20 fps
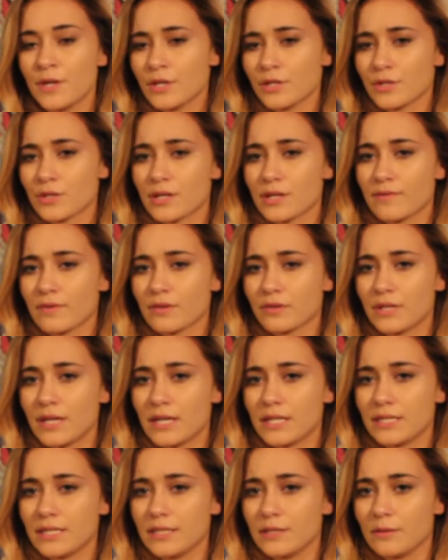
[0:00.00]
So I never really
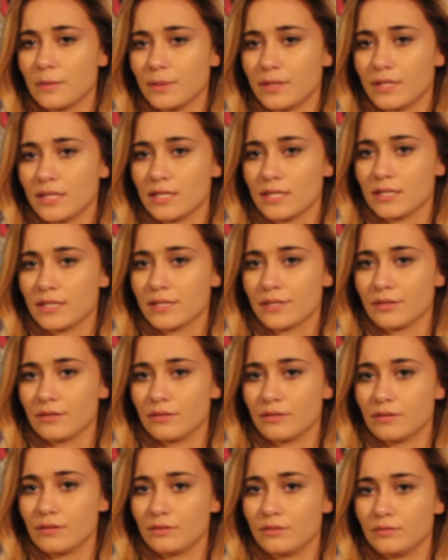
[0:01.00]
had to deal with it
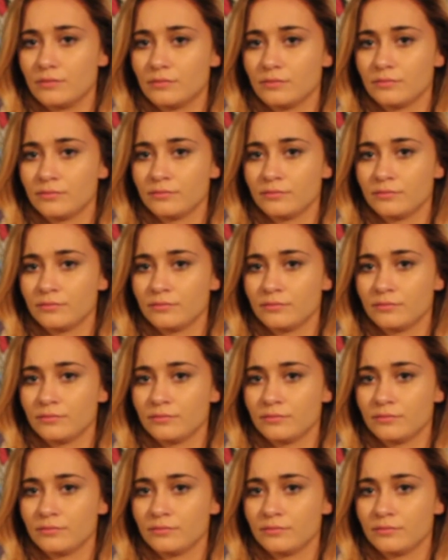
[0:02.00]
until